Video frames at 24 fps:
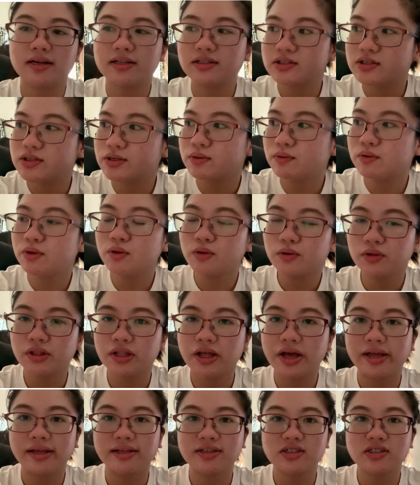And so yun,
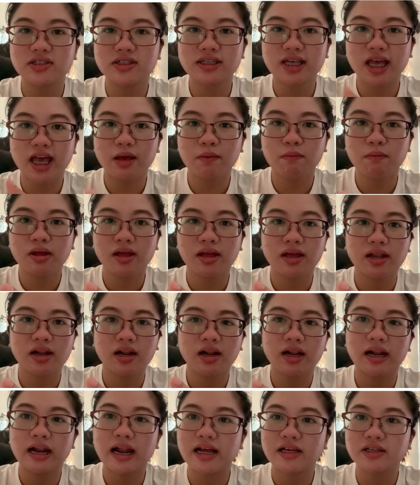I just came
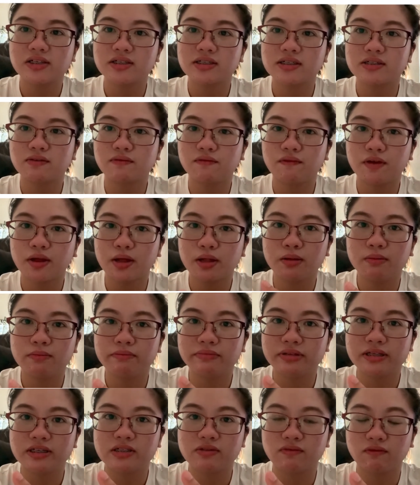in and I just
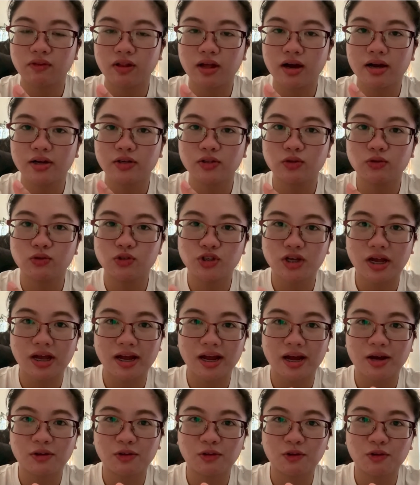filmed this vlog to check
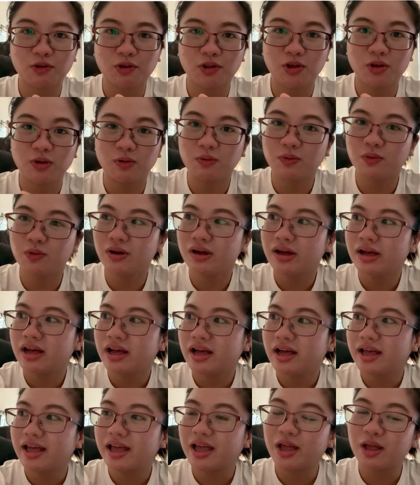out on you.
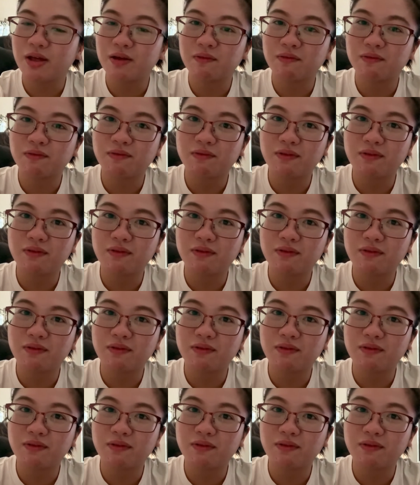If